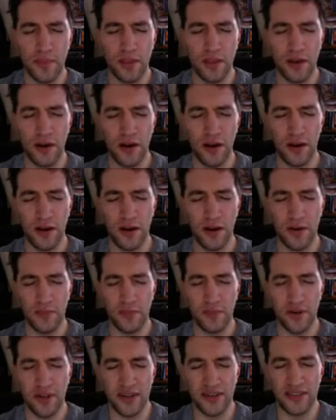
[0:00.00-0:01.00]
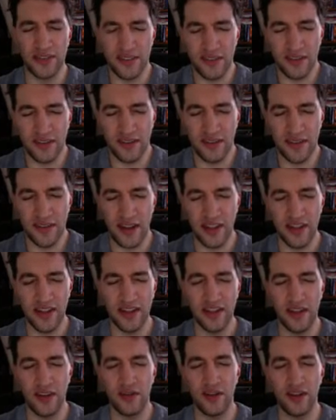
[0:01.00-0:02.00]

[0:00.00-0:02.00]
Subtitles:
but I think